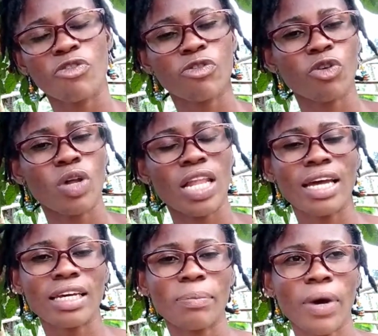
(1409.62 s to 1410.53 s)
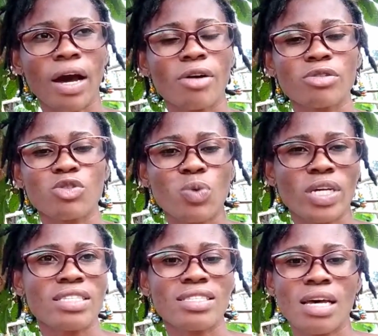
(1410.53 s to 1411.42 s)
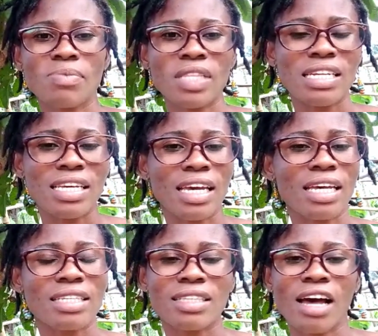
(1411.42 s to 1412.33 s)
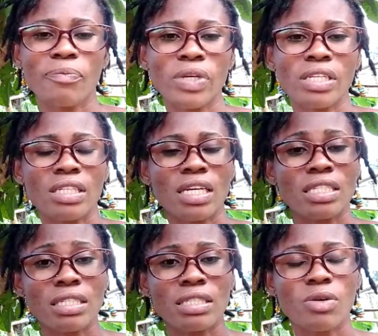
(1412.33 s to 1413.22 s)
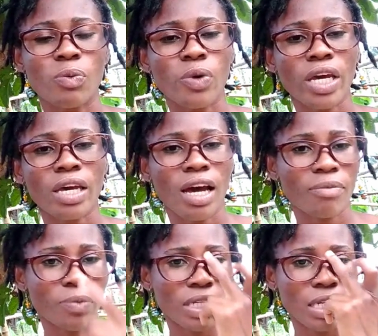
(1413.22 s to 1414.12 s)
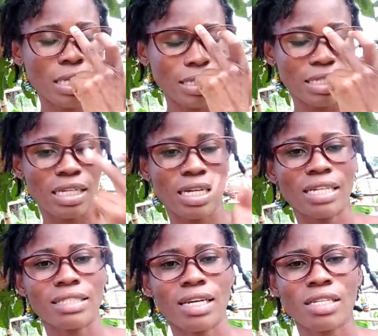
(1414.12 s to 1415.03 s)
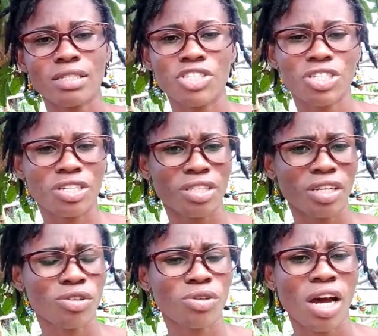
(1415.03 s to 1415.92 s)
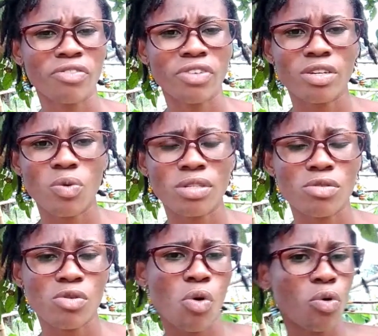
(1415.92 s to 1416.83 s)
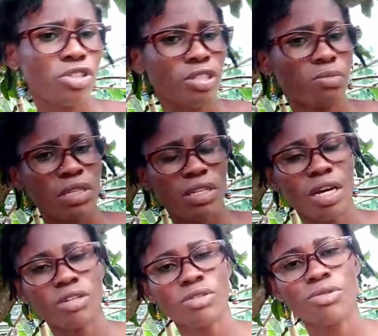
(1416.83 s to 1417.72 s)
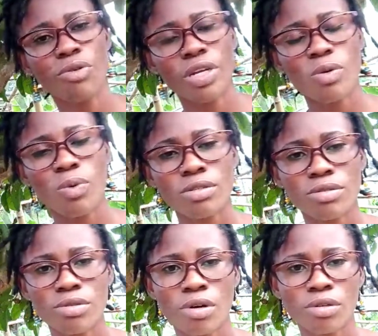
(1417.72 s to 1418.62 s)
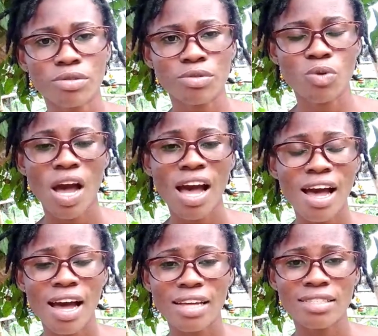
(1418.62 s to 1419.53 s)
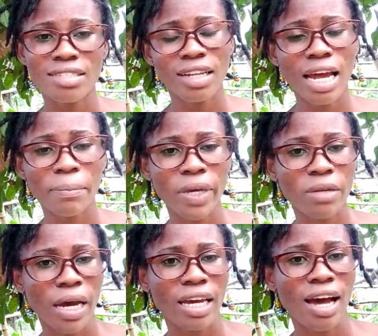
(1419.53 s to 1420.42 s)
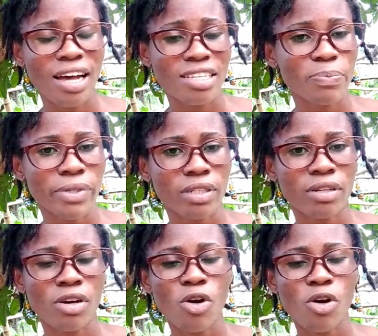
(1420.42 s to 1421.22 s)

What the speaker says: for like about 20 something years I've been eating the way I've been eating, and I decided to change. I don't have anyone to coach me. I don't know anyone to talk to, until I met my husband,